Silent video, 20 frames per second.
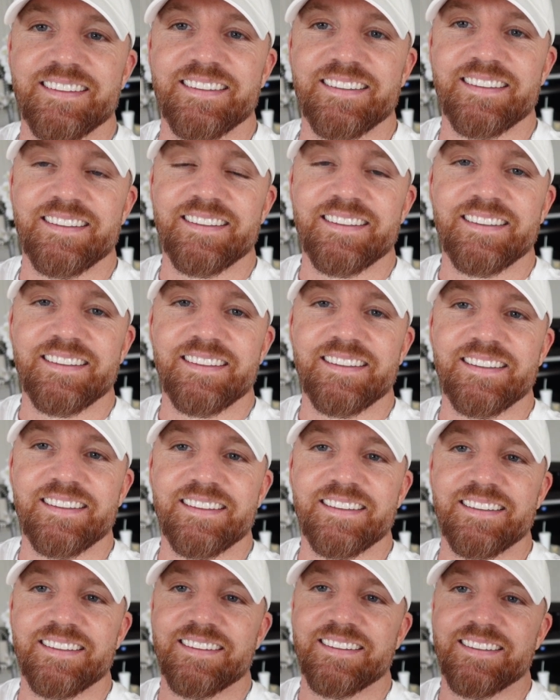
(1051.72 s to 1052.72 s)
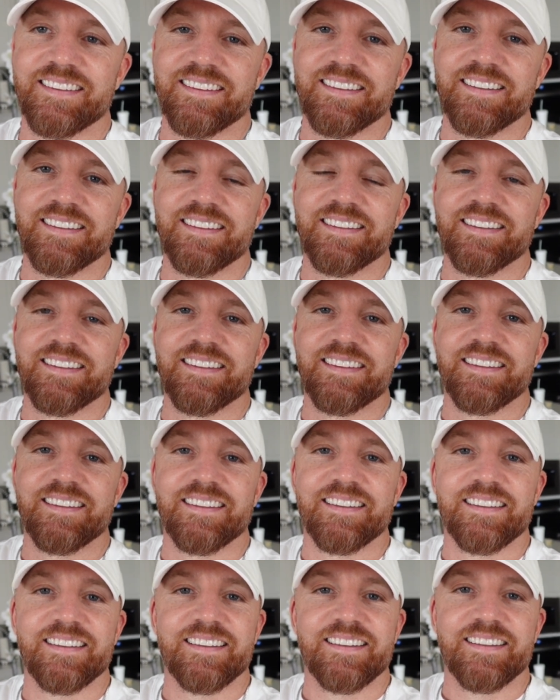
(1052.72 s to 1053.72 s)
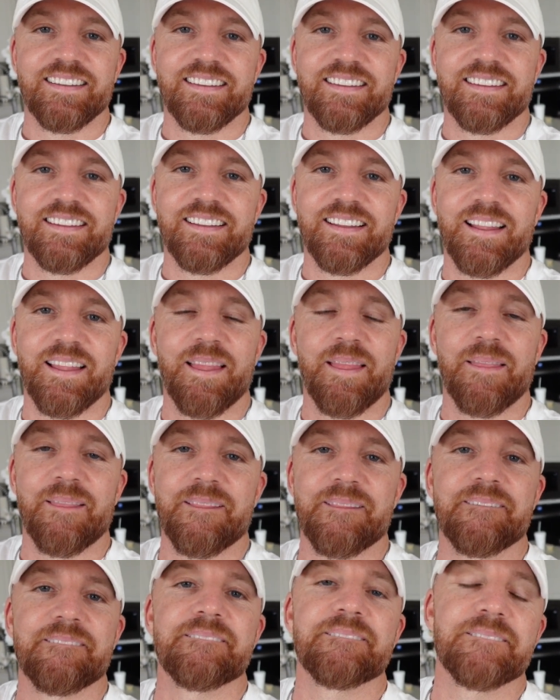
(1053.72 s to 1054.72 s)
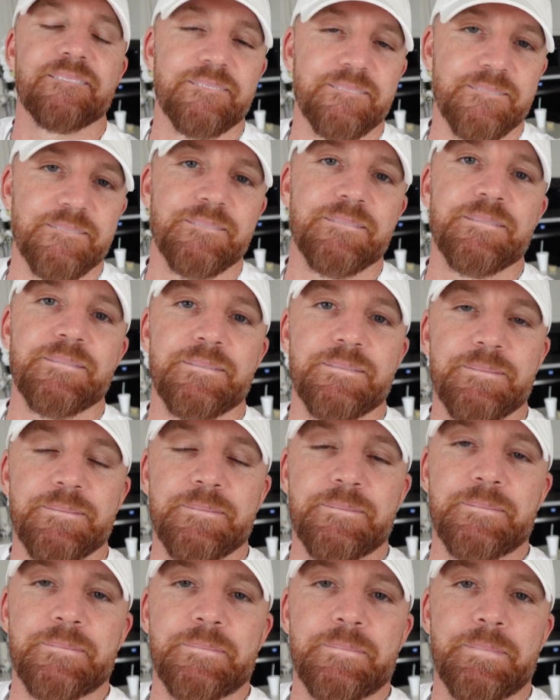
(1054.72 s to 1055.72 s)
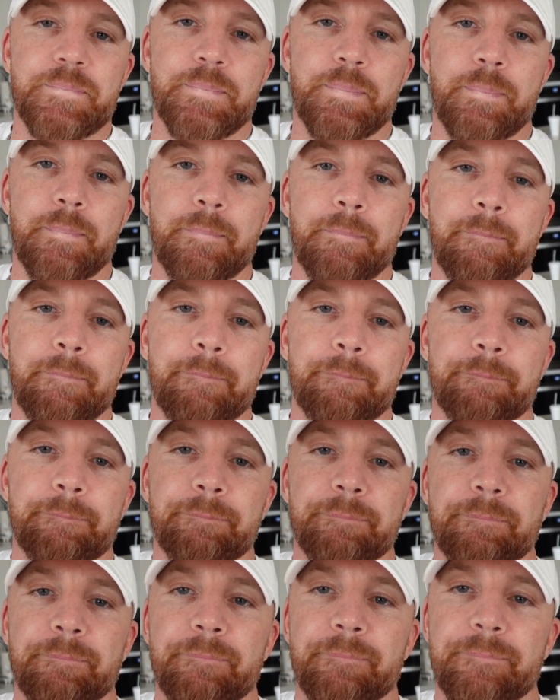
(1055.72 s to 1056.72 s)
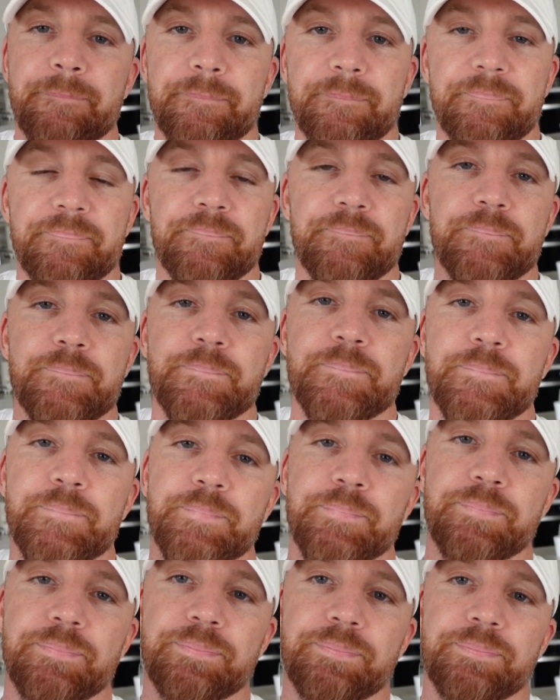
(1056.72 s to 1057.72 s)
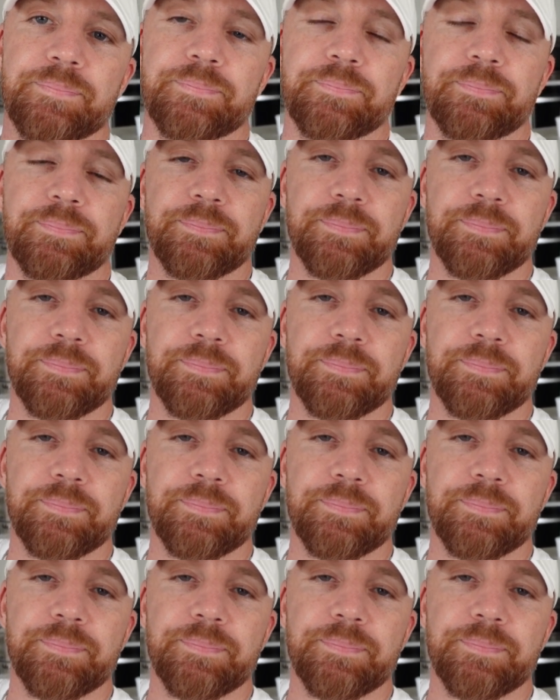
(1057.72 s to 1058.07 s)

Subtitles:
[no speech]